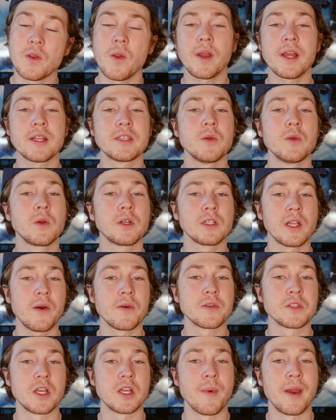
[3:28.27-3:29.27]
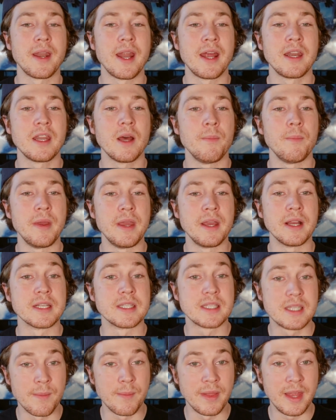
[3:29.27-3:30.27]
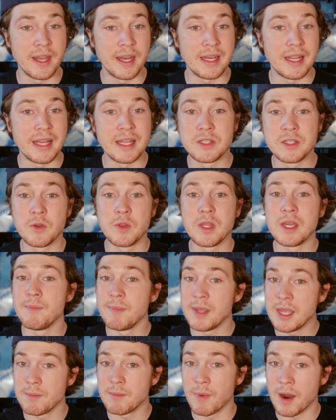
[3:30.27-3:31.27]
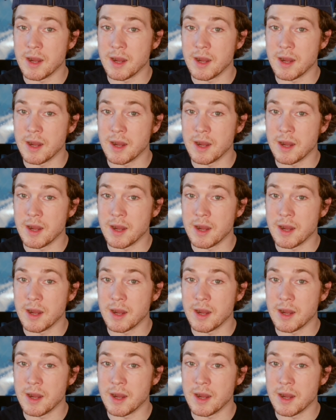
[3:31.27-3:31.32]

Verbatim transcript: So don't get too close or you might end up being assimilated into the meat